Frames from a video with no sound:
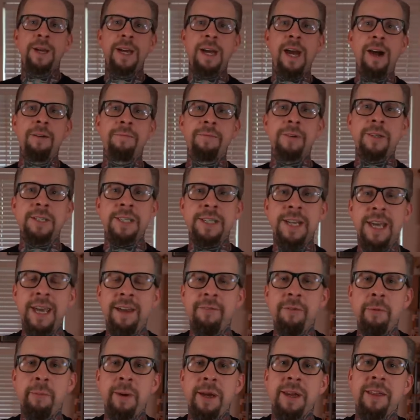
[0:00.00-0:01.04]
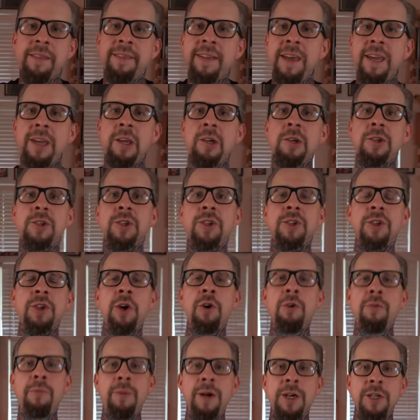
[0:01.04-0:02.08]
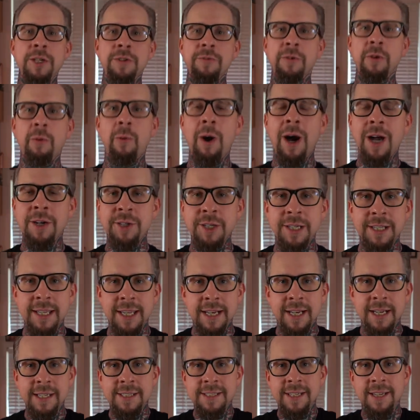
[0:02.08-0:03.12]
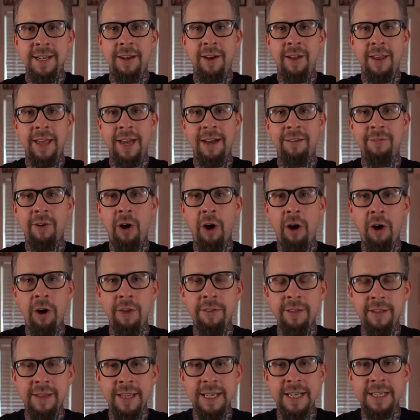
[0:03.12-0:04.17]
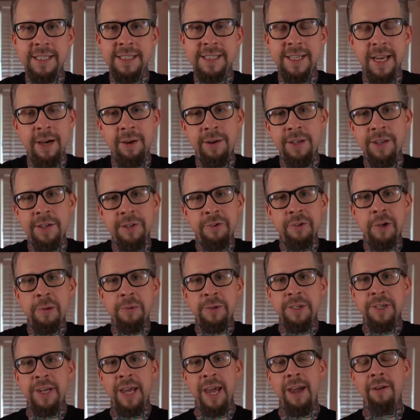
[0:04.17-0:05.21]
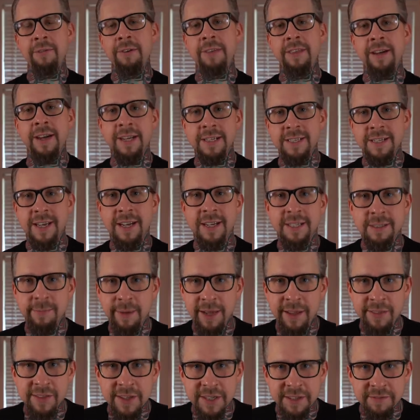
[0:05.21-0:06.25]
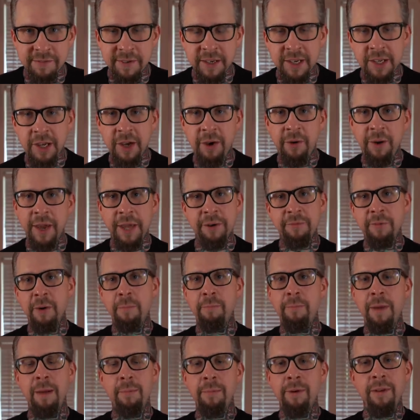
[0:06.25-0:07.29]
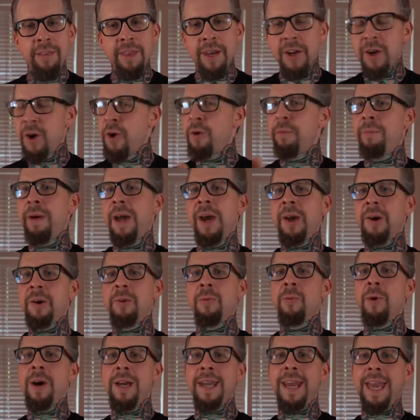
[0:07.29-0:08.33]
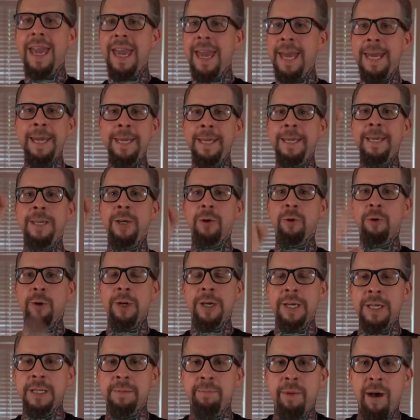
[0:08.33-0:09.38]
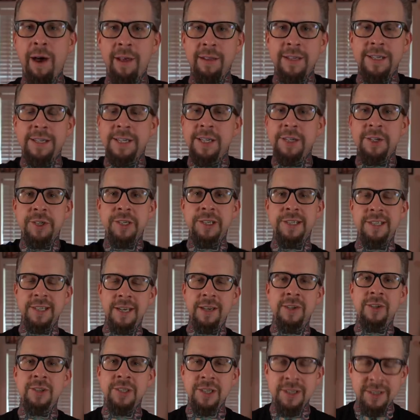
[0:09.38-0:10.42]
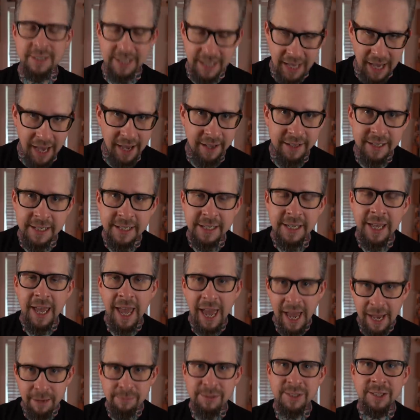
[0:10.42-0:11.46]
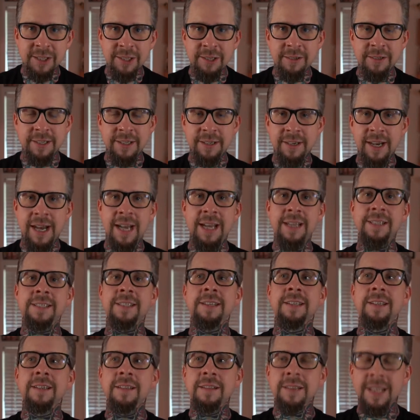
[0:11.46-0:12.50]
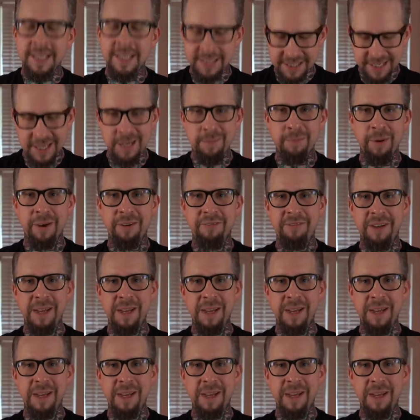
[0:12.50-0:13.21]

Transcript: what I got for today, everybody. Thank you so much for watching. Like I said, I'll have all the links down in the description to everything I talked about in this video. And remember that no matter what any crooked politician tells you, yeah, absolutely, you guys, let's keep on